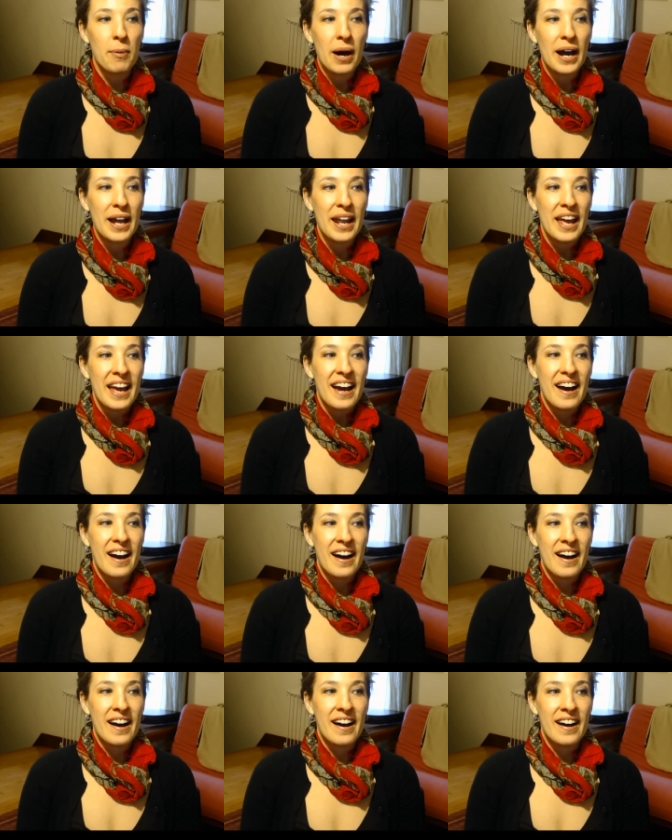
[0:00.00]
but
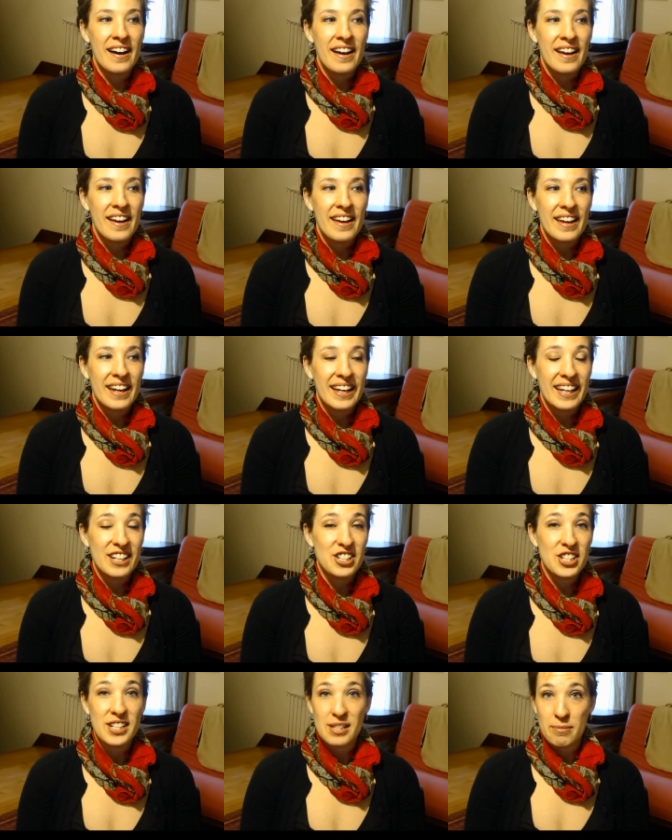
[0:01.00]
uh,
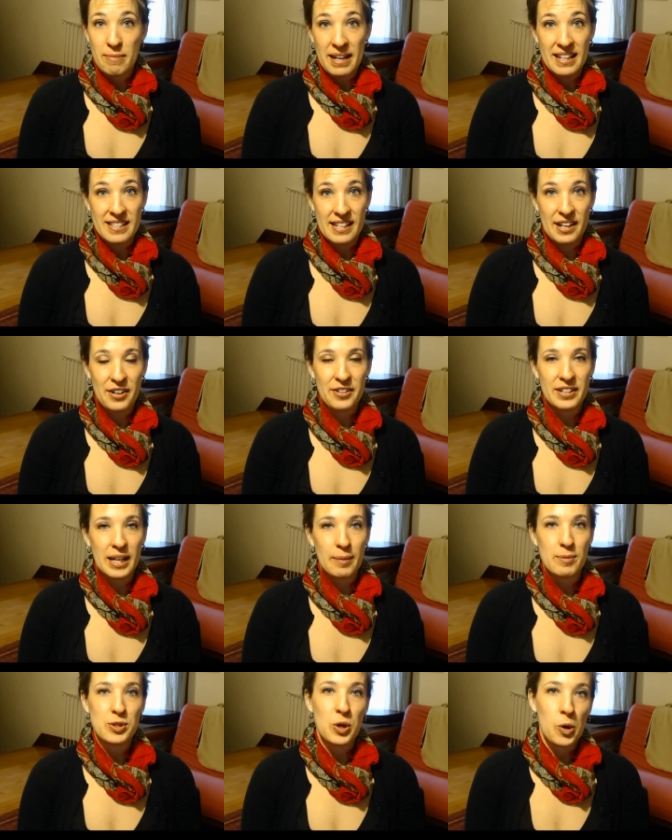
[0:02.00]
she's amazing. Her
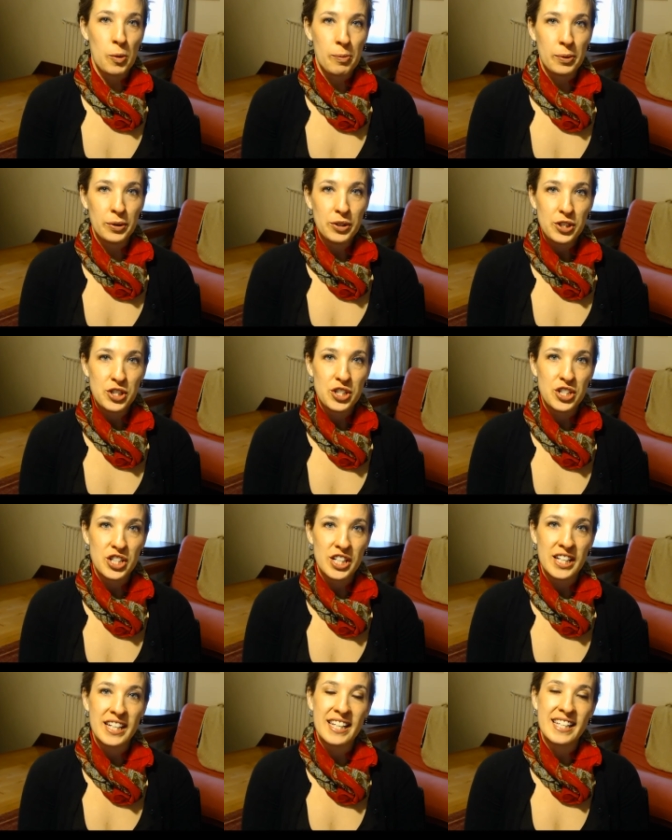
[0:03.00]
name is Opal.
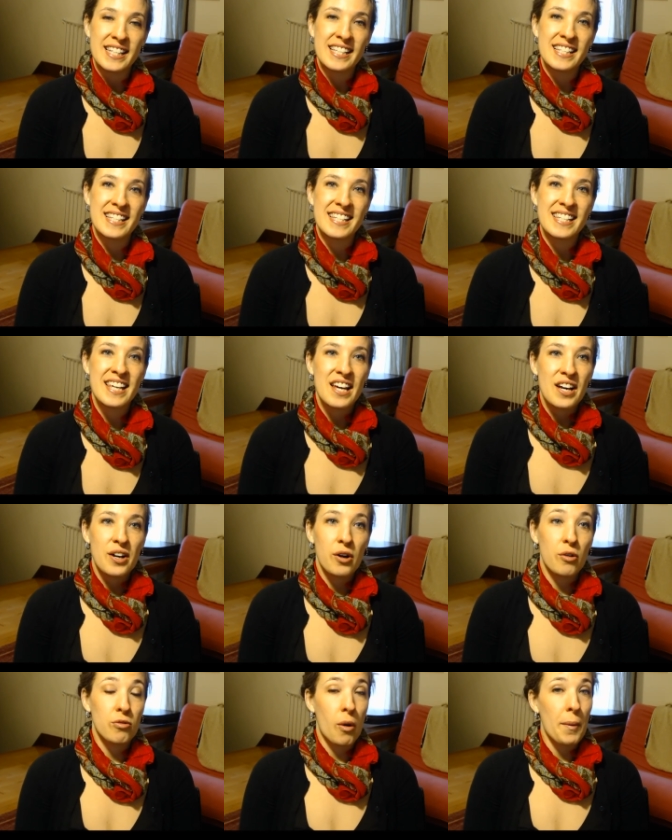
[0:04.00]
She is
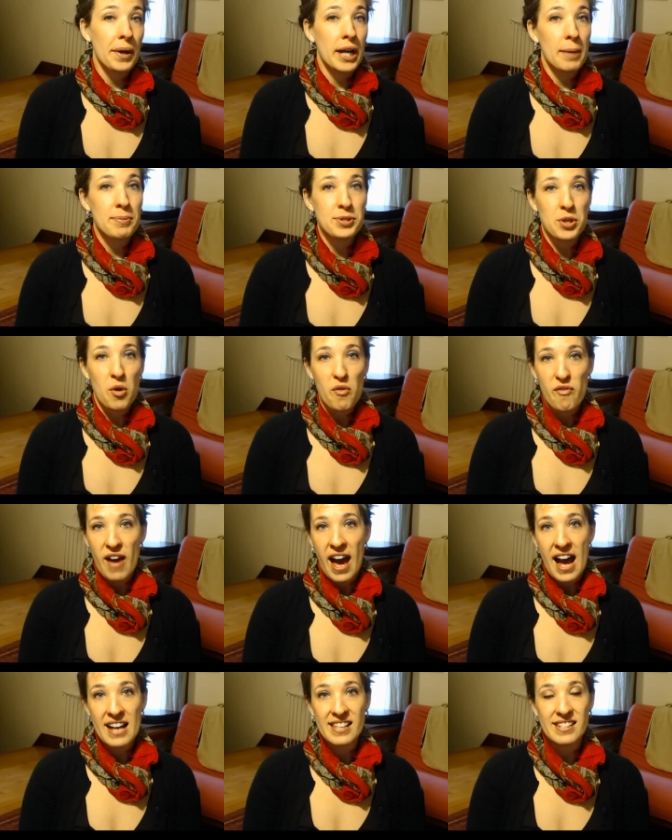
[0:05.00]
growing up so
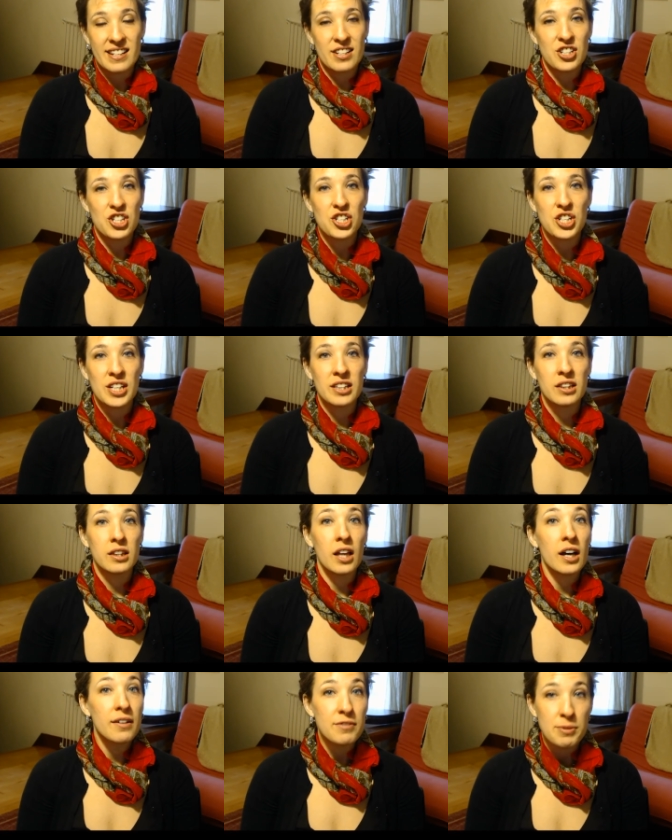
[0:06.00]
fast and she
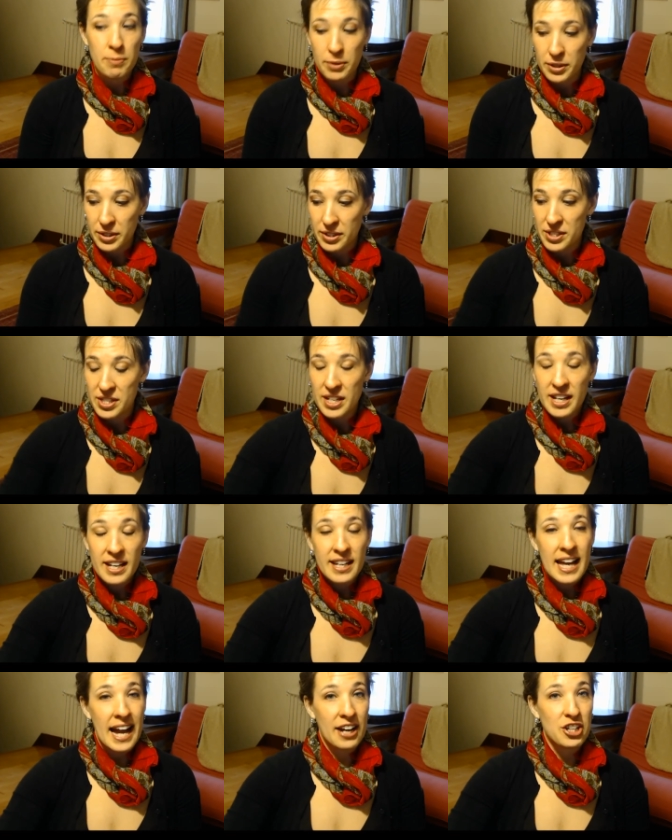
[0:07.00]
loves books.
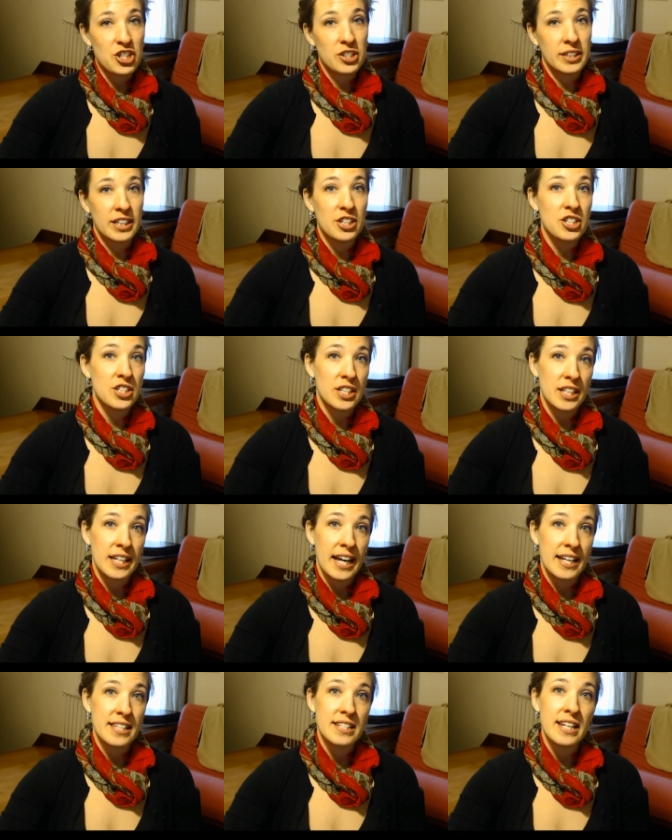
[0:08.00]
Actually,
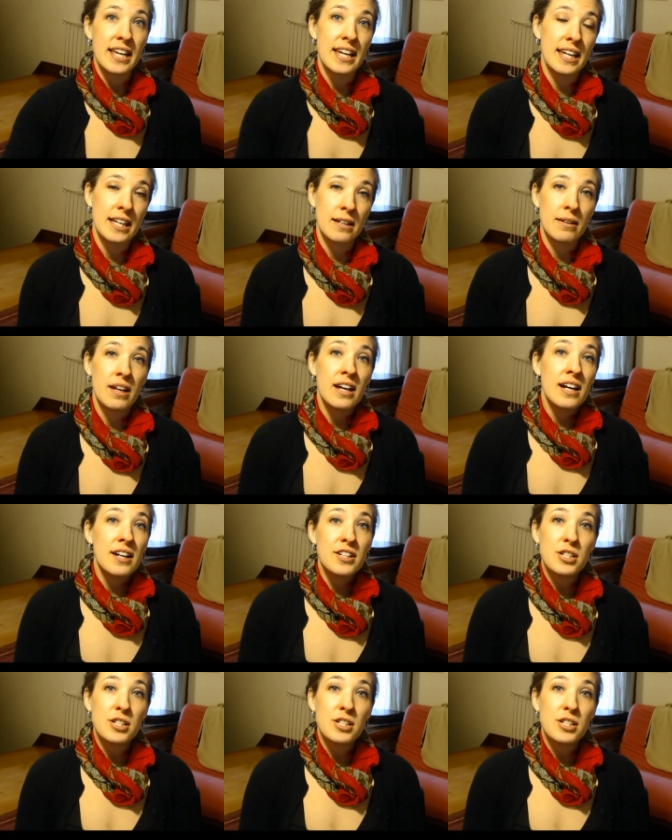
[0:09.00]
she has taken